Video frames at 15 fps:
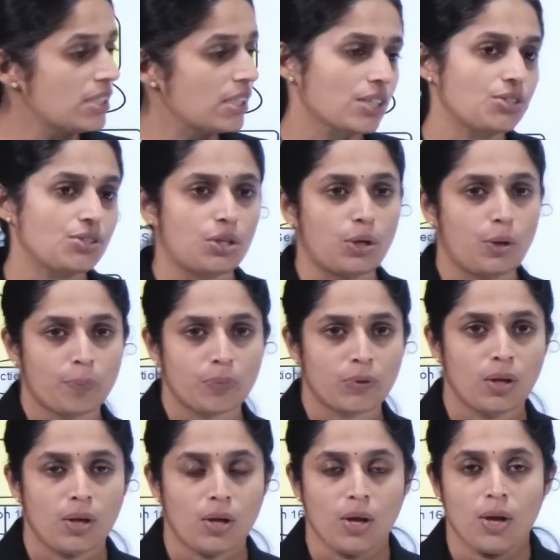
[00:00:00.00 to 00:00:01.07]
16.
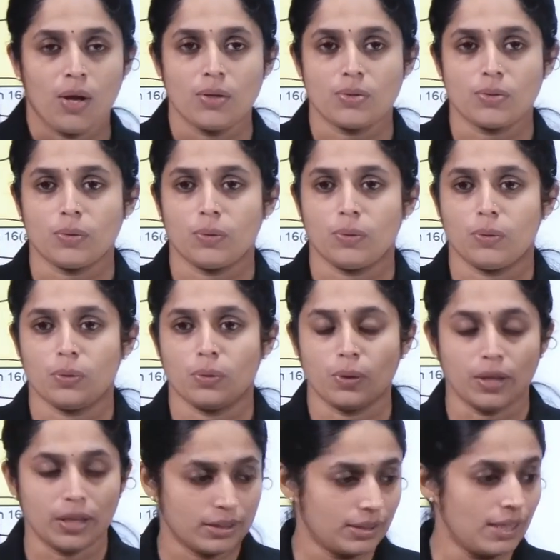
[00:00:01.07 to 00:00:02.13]
So,
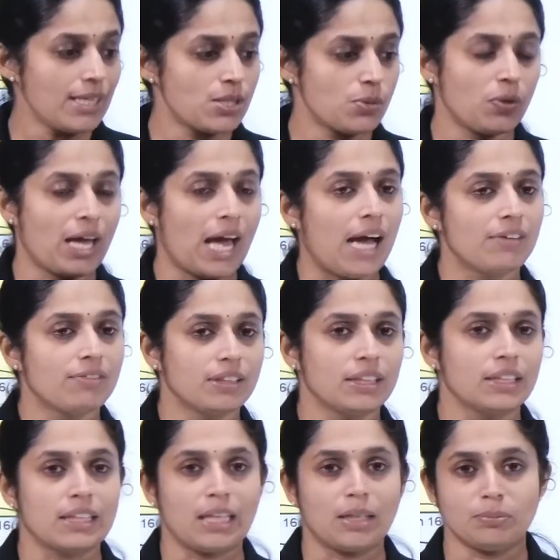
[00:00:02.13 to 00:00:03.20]
thus we
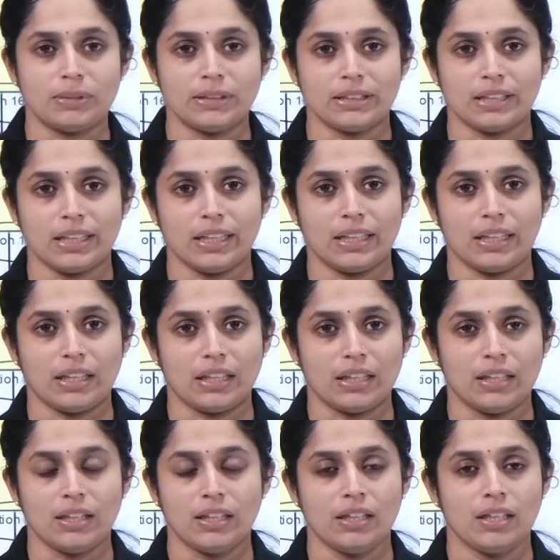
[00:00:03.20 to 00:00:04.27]
have completed a
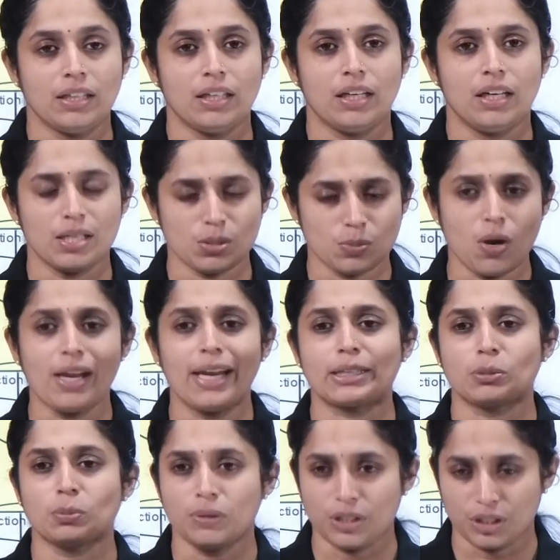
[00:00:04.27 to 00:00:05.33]
small
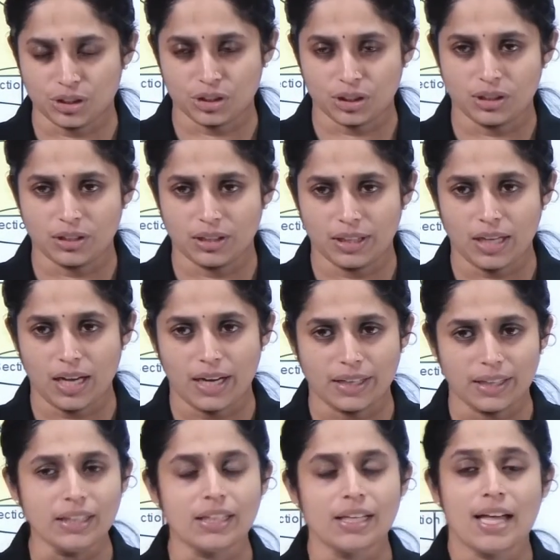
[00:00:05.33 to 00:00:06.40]
explanation
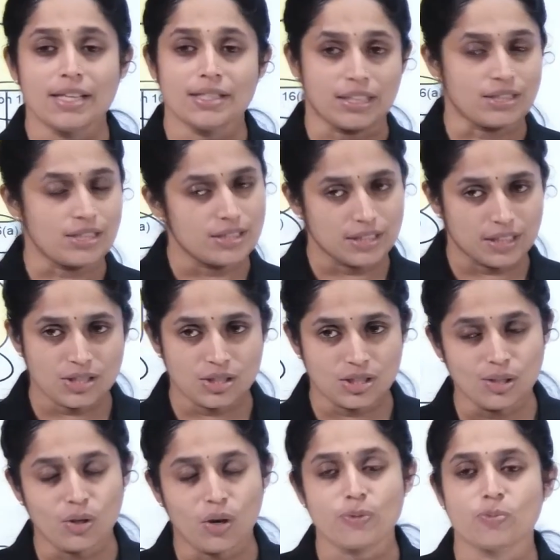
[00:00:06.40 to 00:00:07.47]
regarding section
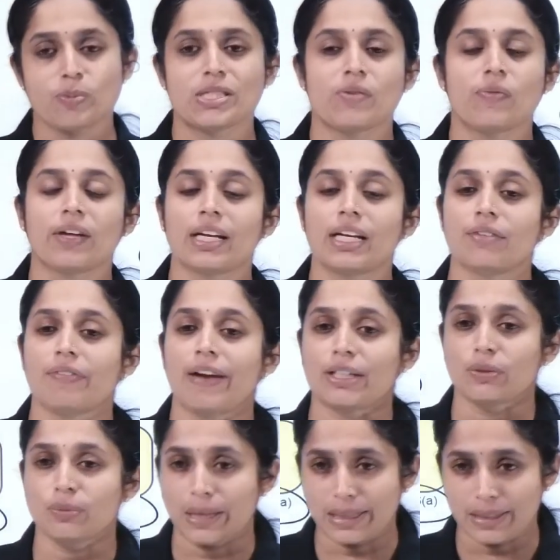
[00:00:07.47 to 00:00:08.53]
16 of Specific Relief Act
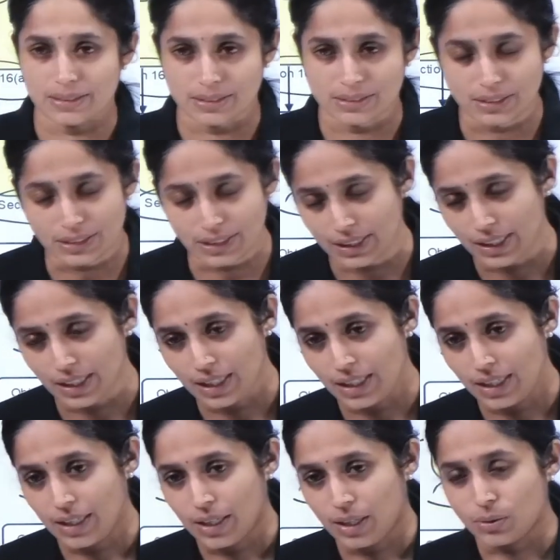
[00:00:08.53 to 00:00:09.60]
of 1963.
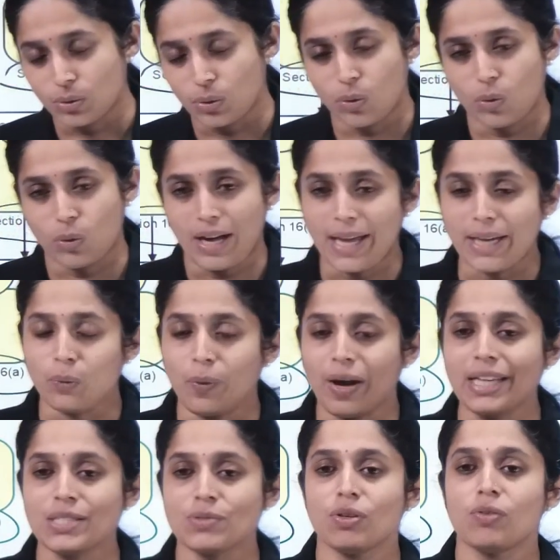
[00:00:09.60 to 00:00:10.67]
So,
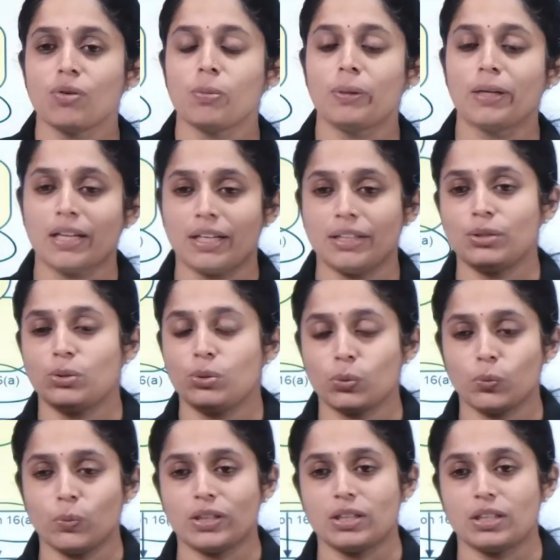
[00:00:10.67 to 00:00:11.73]
likewise we will be
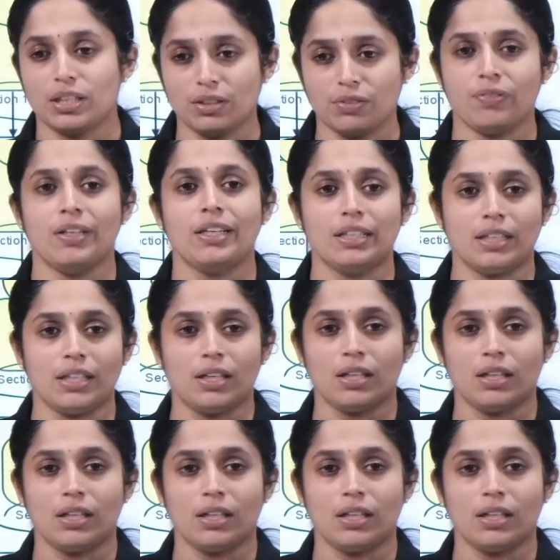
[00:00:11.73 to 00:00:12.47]
continuing with different